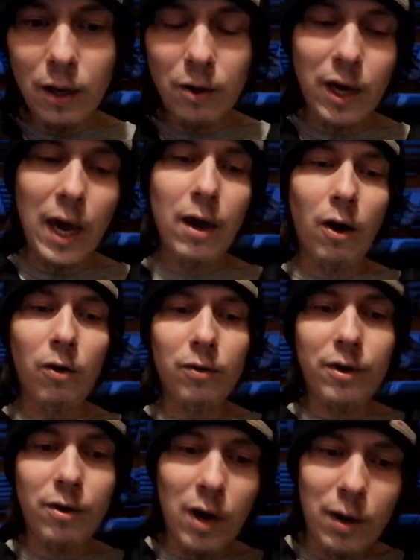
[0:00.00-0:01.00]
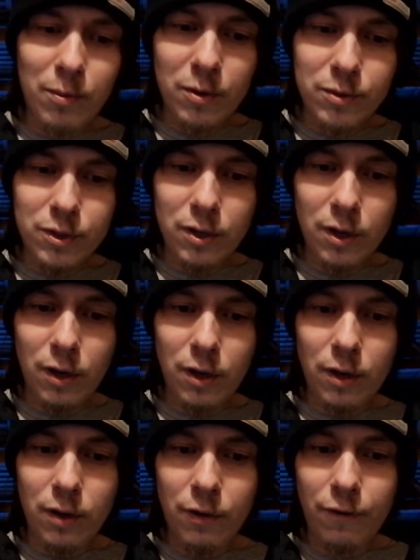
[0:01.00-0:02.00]
okay, all their albums.
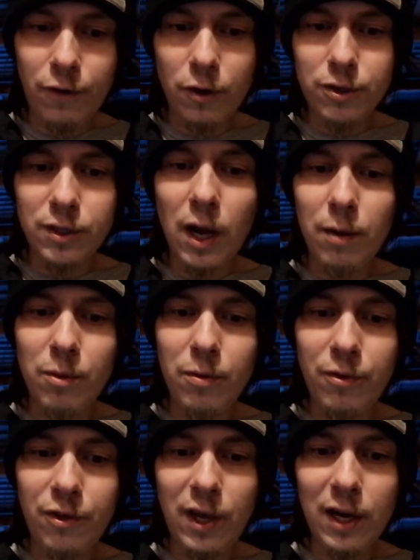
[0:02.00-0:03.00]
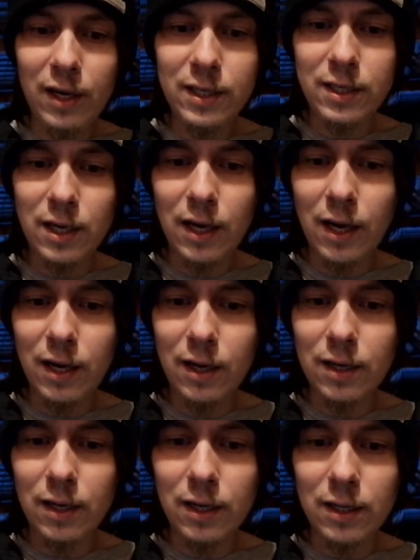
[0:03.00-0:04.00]
First album, Thin Lizzy
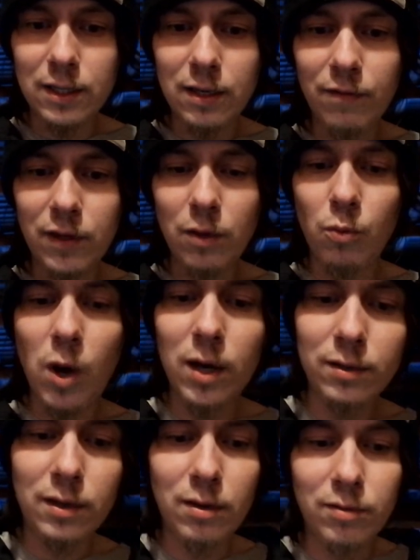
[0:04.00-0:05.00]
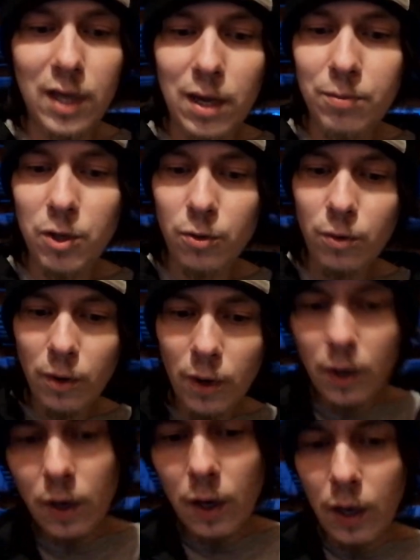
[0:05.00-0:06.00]
1971, their debut.
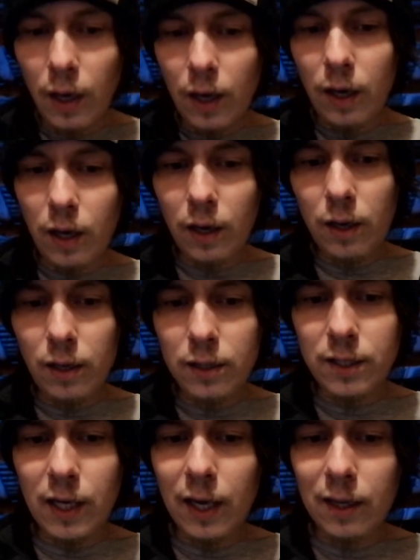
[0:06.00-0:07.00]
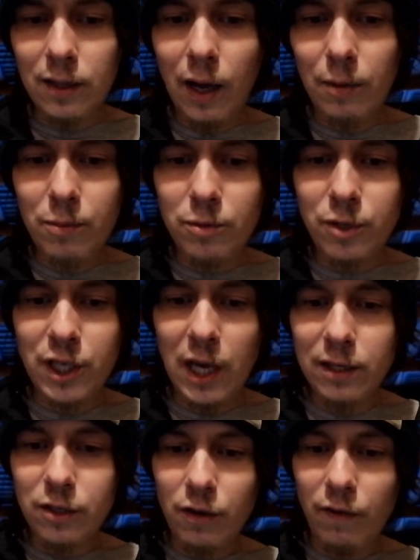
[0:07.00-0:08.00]
Second album,
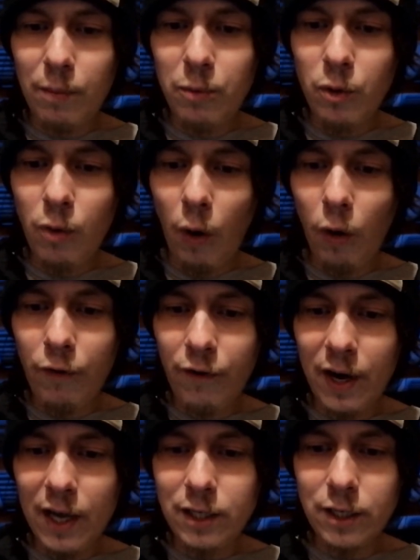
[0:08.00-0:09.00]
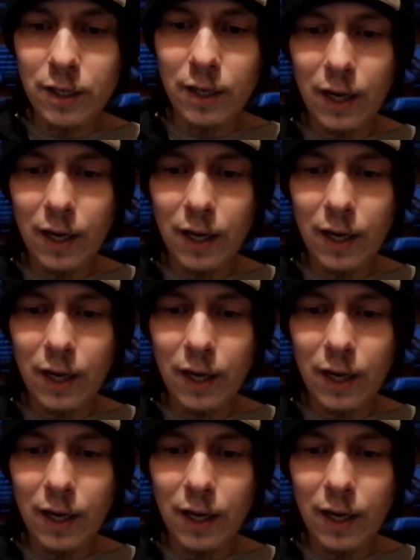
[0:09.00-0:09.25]
Shades of a Blue Orphanage